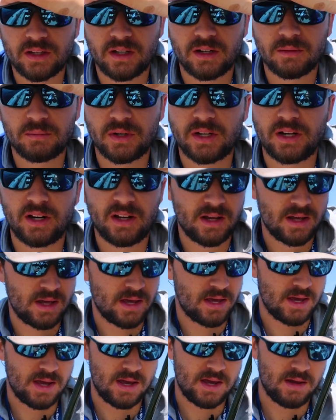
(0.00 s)
with it, but
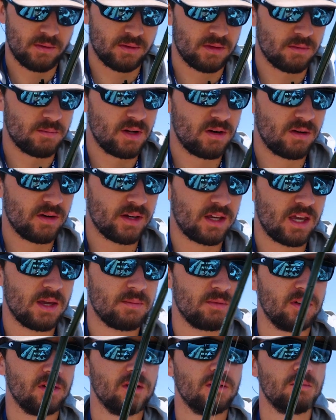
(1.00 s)
with the minnow, I
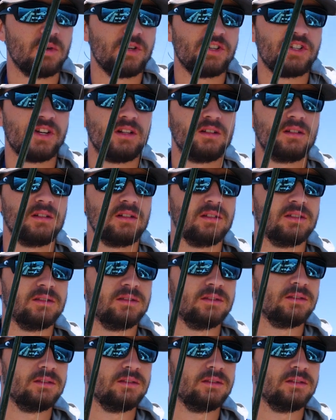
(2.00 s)
keep it a little more gentle.